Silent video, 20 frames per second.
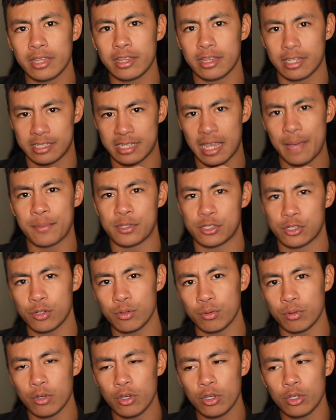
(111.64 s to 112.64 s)
the same as
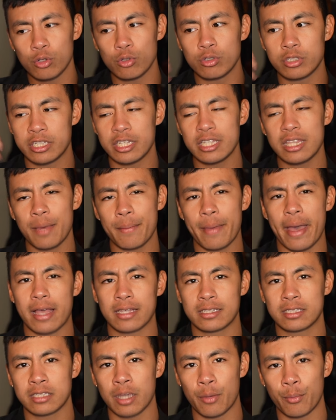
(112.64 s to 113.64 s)
you. You see them
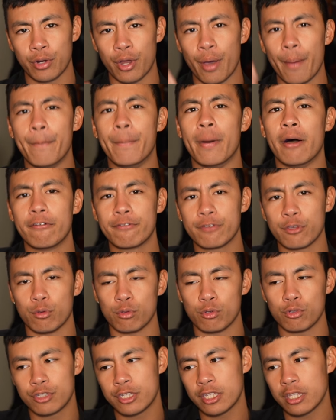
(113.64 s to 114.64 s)
as someone above you.
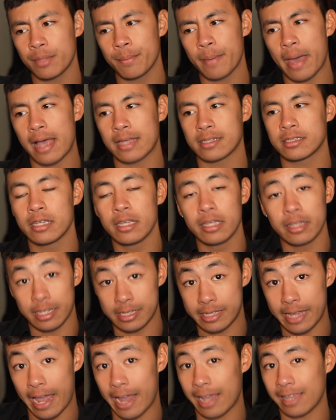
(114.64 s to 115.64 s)
You see them as
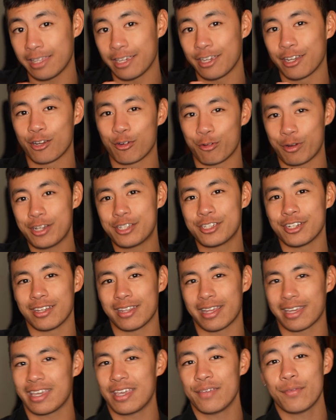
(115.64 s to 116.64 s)
this alien creature.
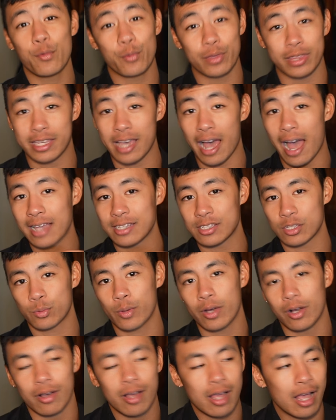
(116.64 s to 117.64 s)
Like even with guys as
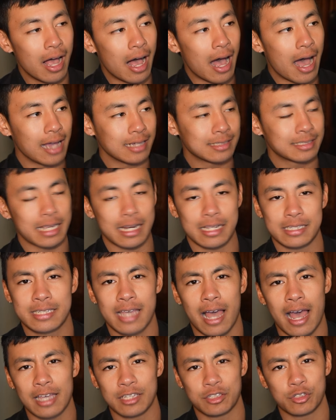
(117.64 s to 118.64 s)
well, high status
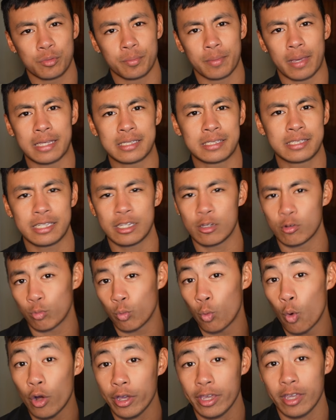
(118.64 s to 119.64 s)
guys you may see
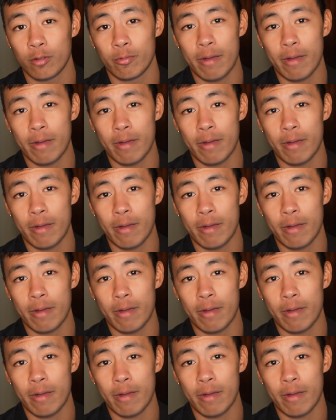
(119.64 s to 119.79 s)
walking